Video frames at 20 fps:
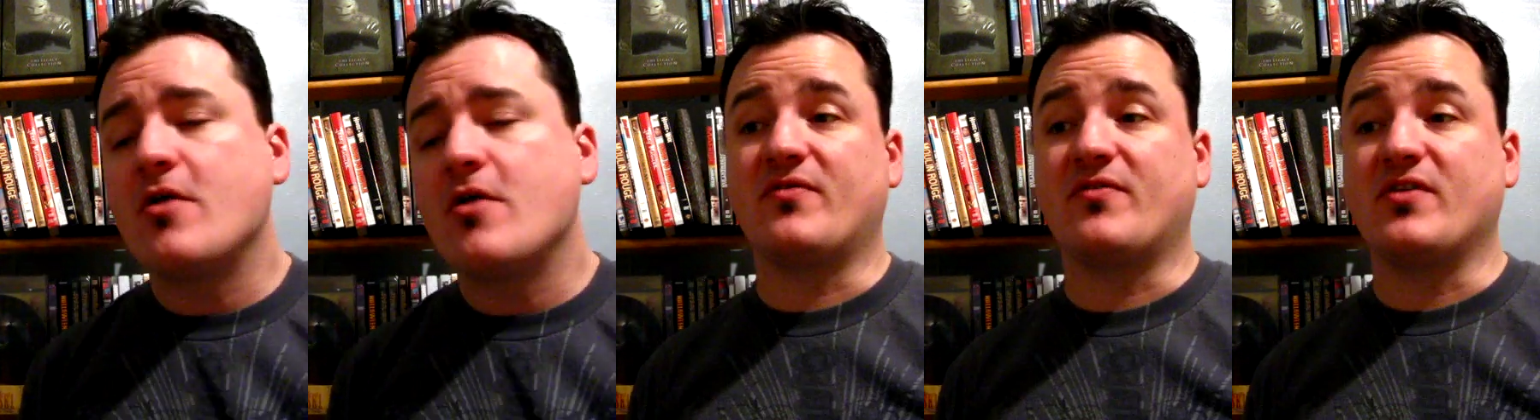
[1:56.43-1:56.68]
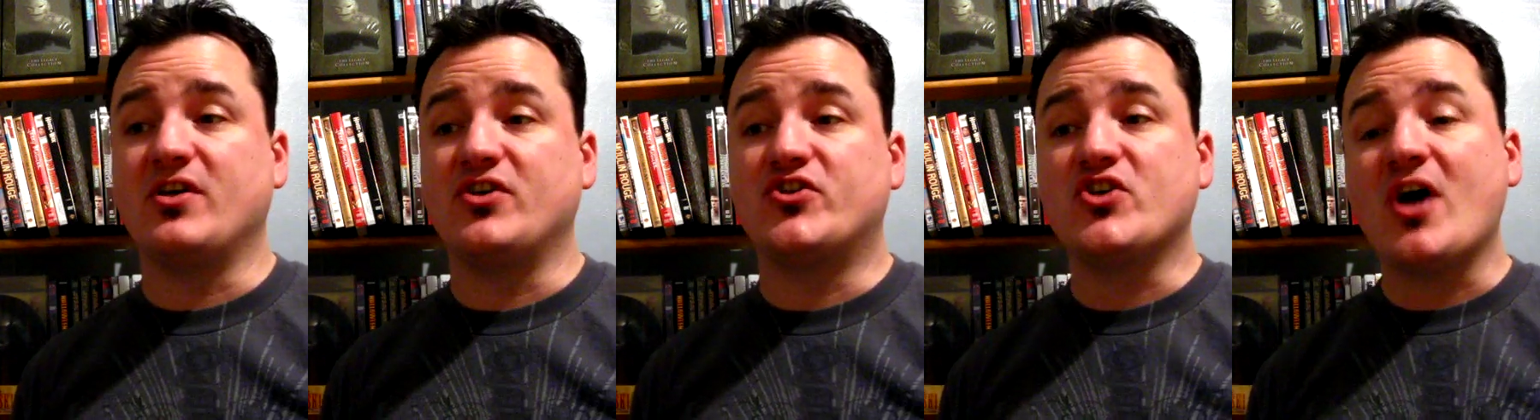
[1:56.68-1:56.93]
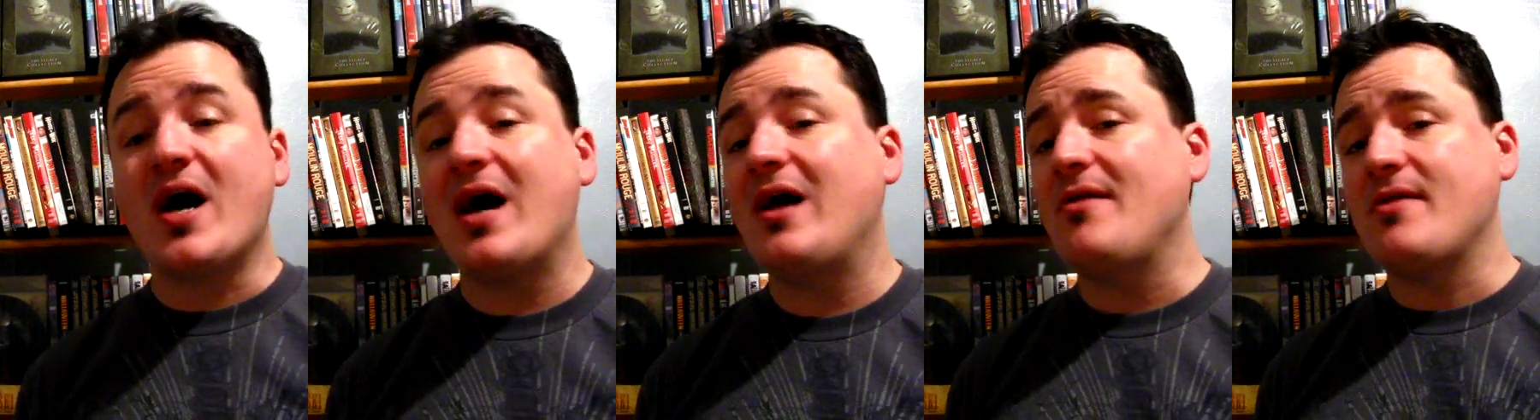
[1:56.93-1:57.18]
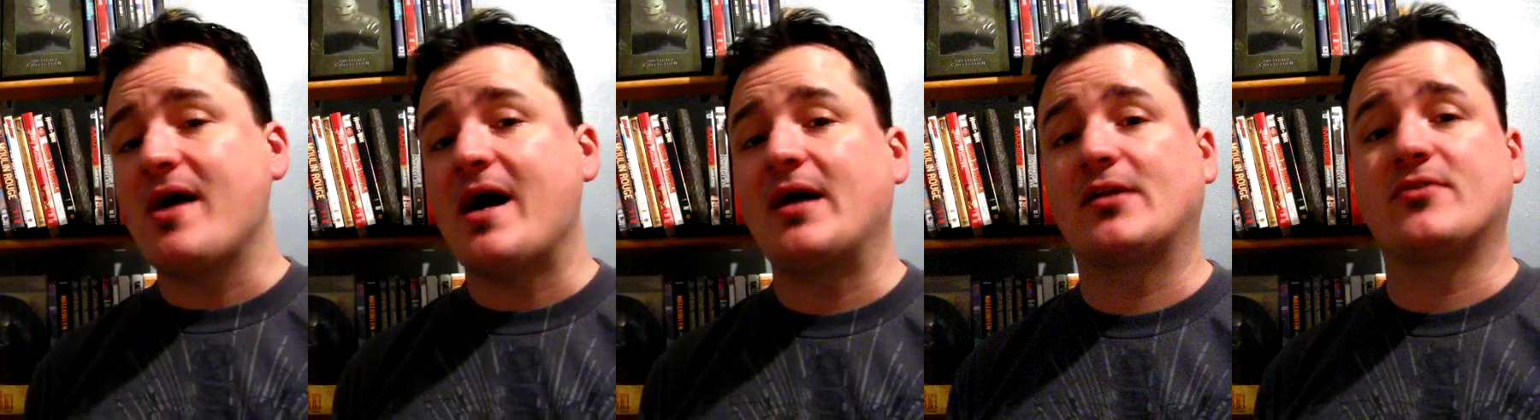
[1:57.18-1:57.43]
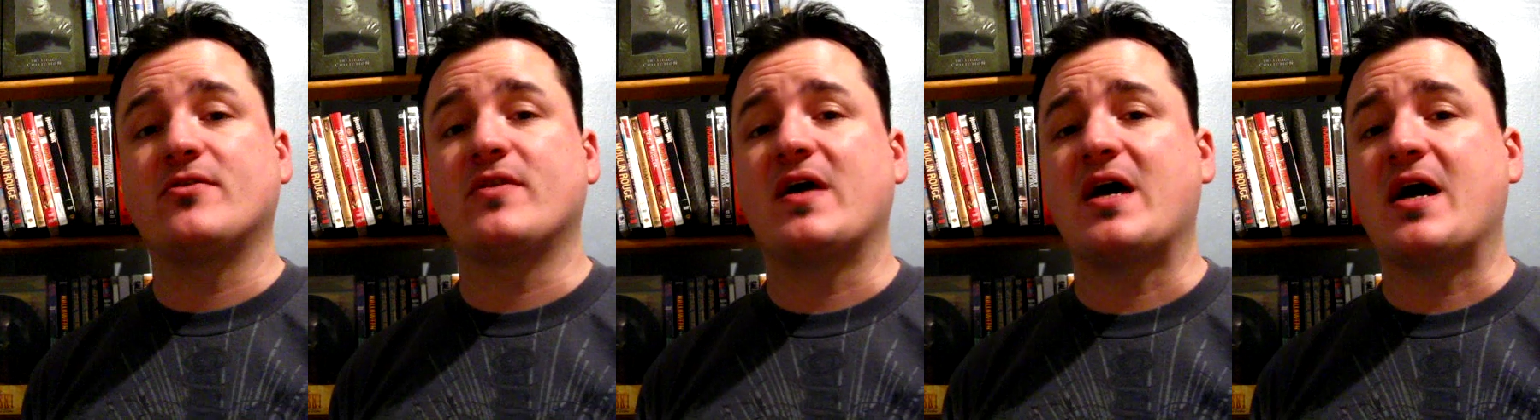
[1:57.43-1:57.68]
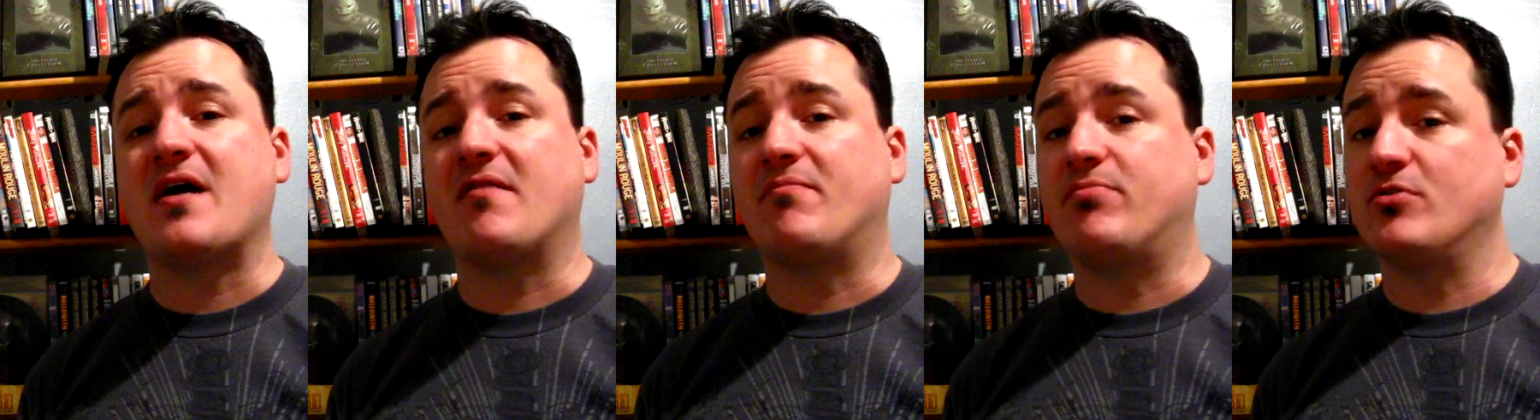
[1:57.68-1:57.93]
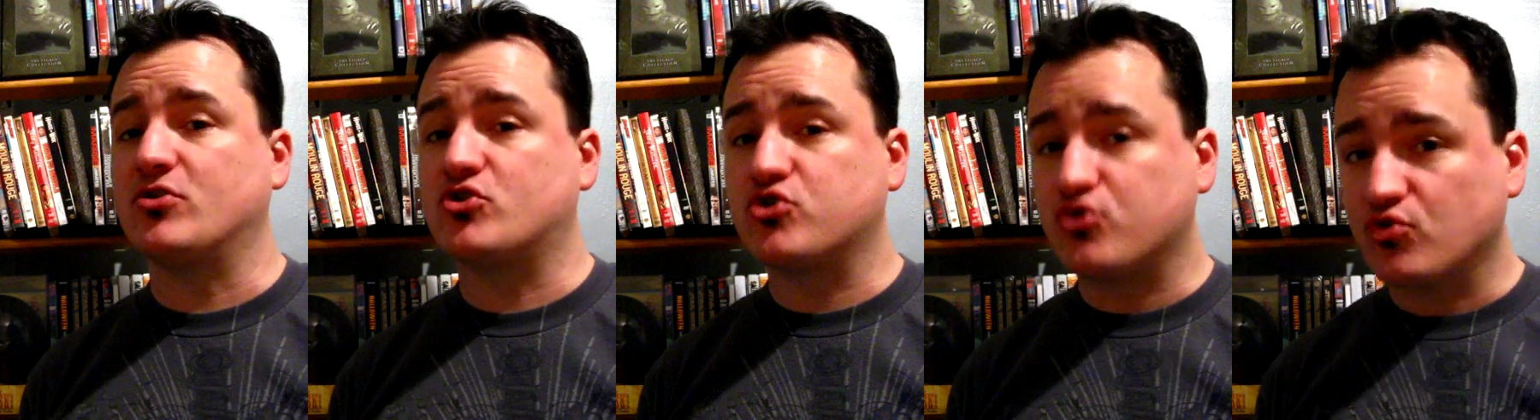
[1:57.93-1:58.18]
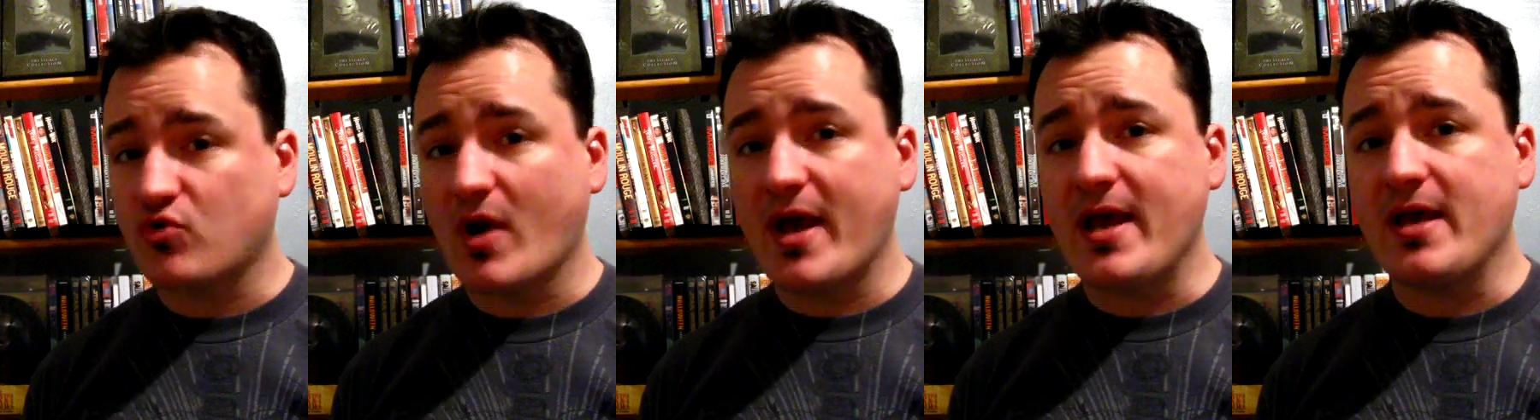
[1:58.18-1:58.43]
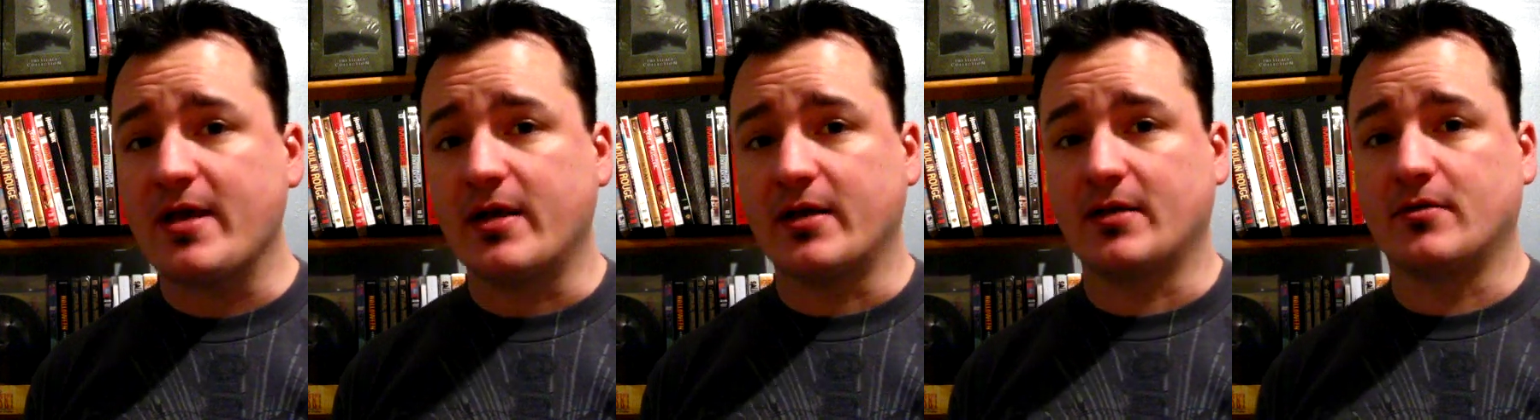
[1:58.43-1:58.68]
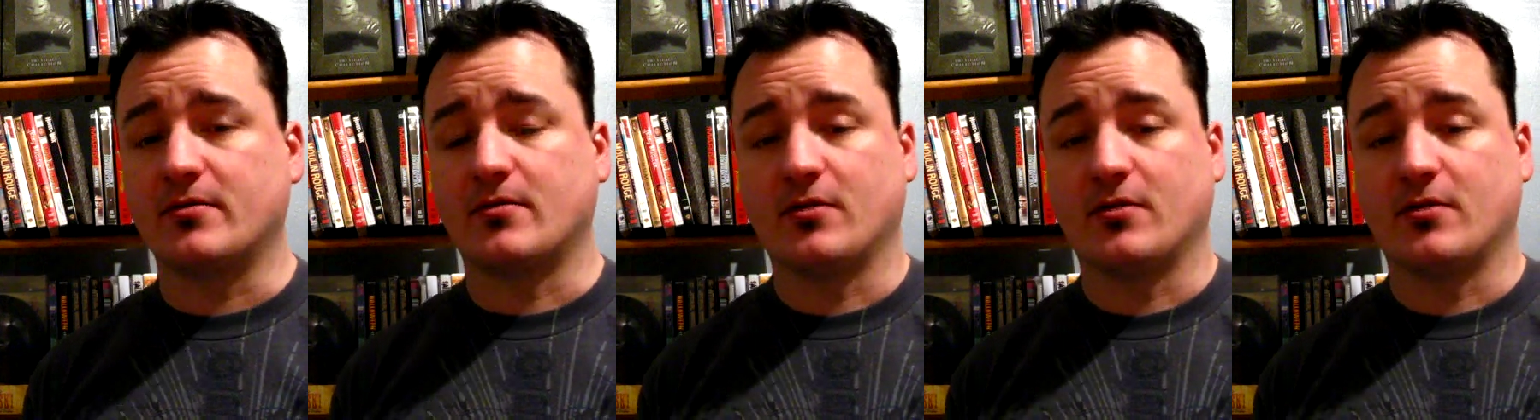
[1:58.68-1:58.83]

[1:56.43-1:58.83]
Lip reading: The child actor they have portraying